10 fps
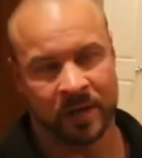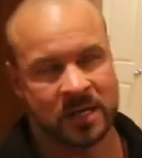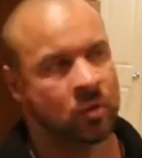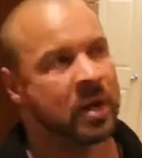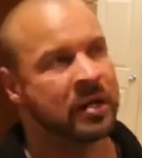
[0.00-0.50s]

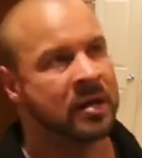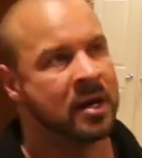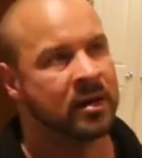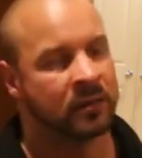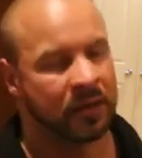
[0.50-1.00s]
That's why
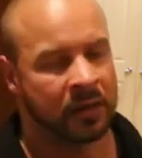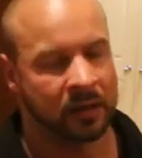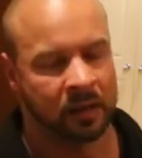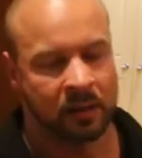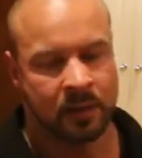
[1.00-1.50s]

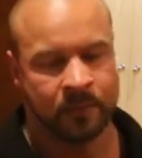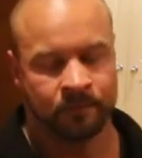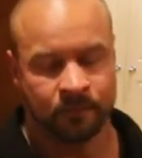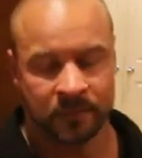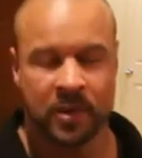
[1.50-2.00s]
they,
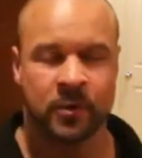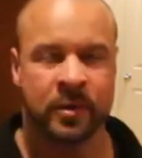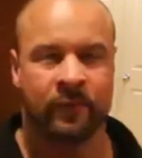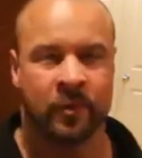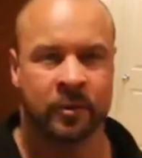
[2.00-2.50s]
that's why in
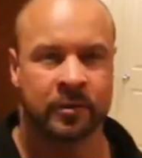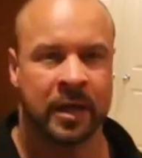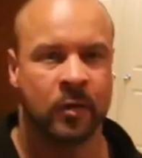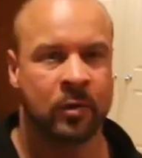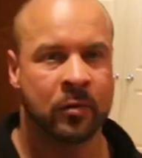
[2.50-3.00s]
the vertical diet we